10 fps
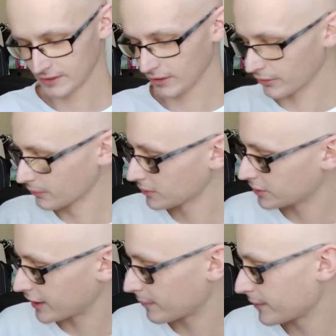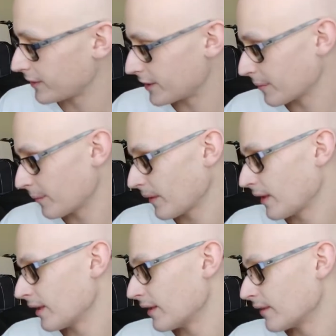Unreal Championship
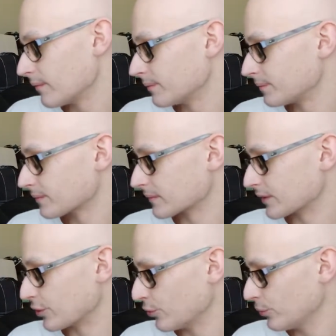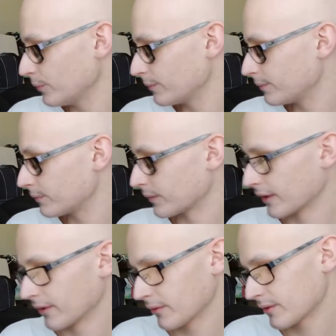2? I
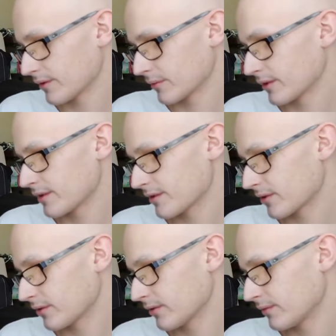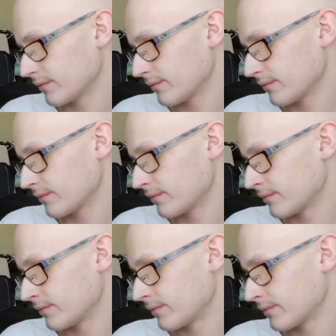don't know, what is this called?
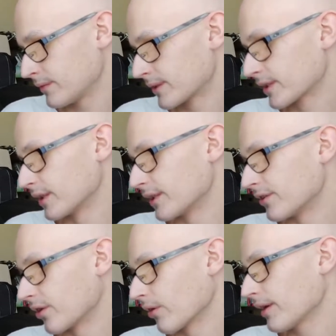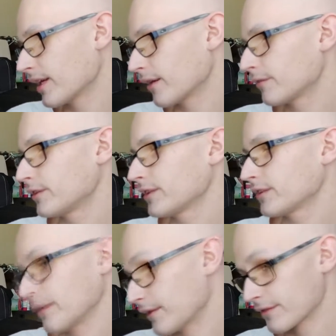The Lindari Conflict?
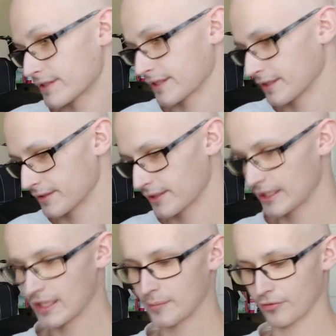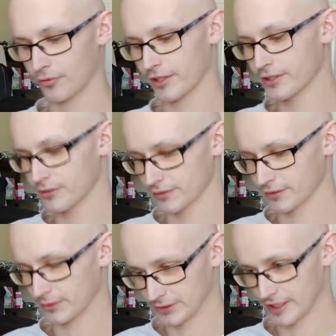I've never seen this before. I know of
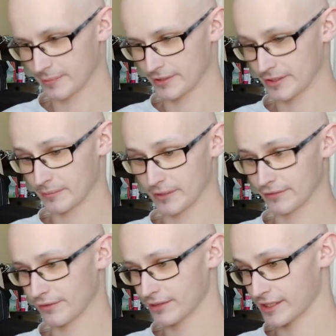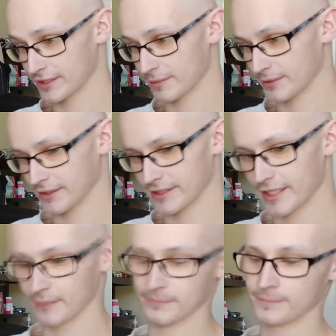Unreal Championship, but I've never actually played the
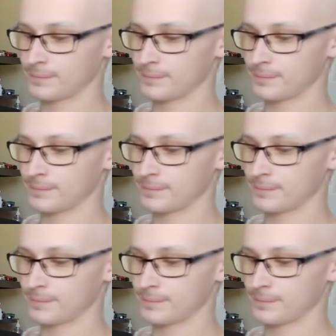game.